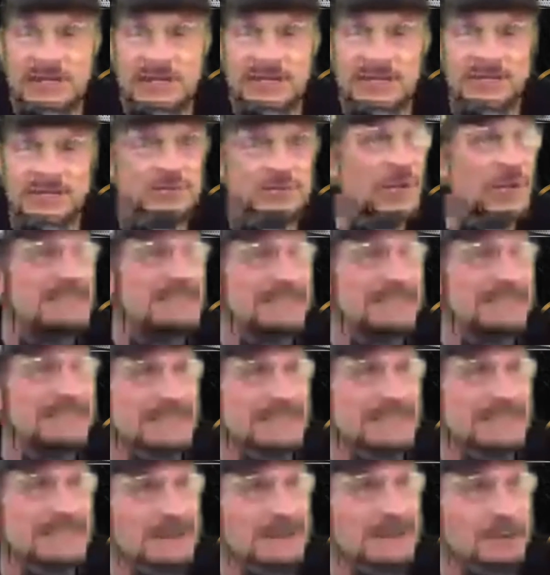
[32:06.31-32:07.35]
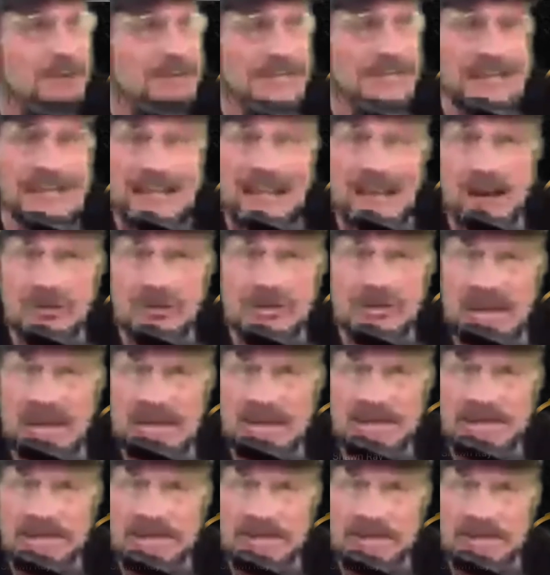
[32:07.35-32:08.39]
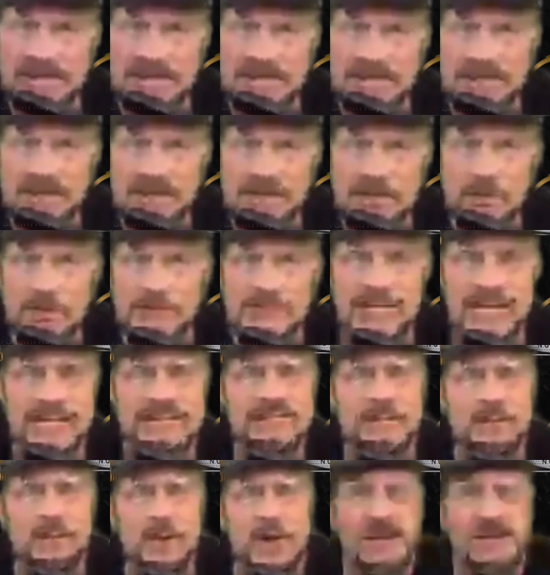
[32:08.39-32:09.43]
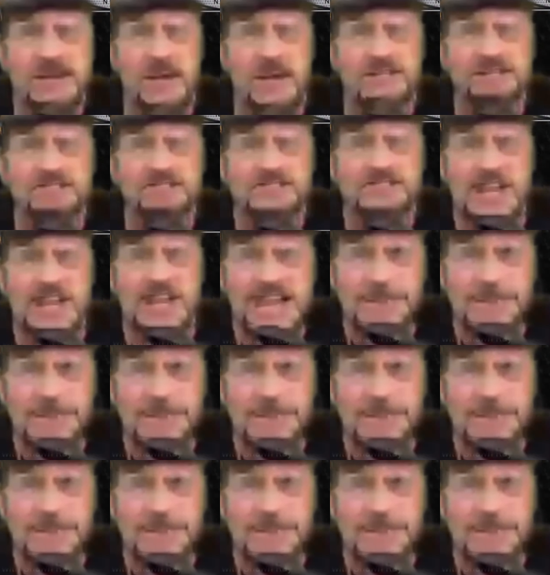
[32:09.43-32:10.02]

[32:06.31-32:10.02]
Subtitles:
Did I put that out yet? Was that the one on Skype?